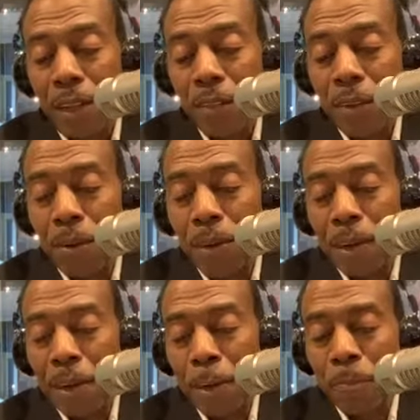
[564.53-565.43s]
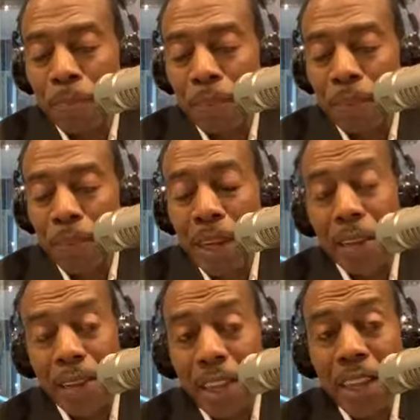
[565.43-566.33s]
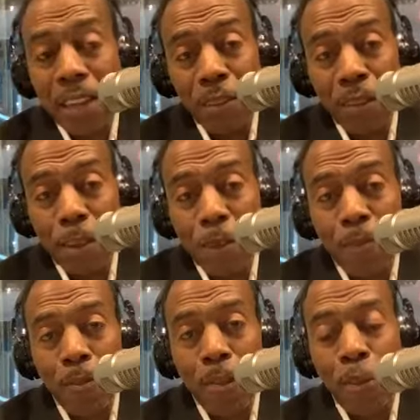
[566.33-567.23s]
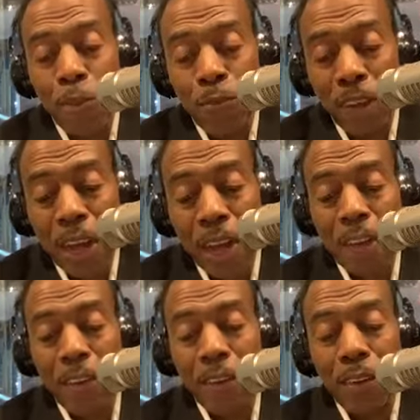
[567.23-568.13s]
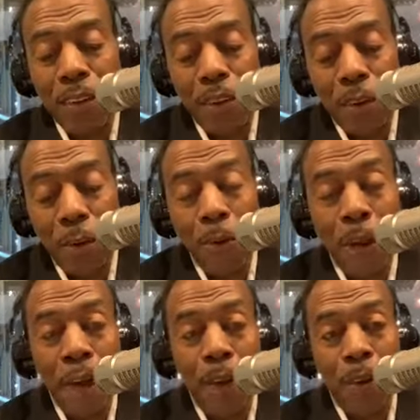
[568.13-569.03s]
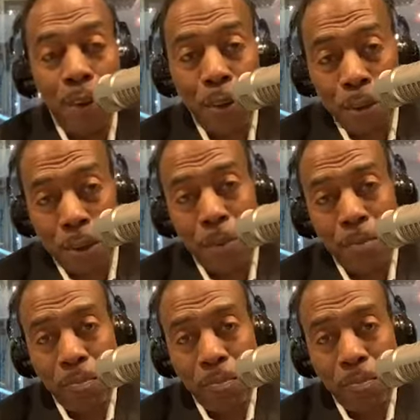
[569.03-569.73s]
So um, now the key is though, you've got to know how to do it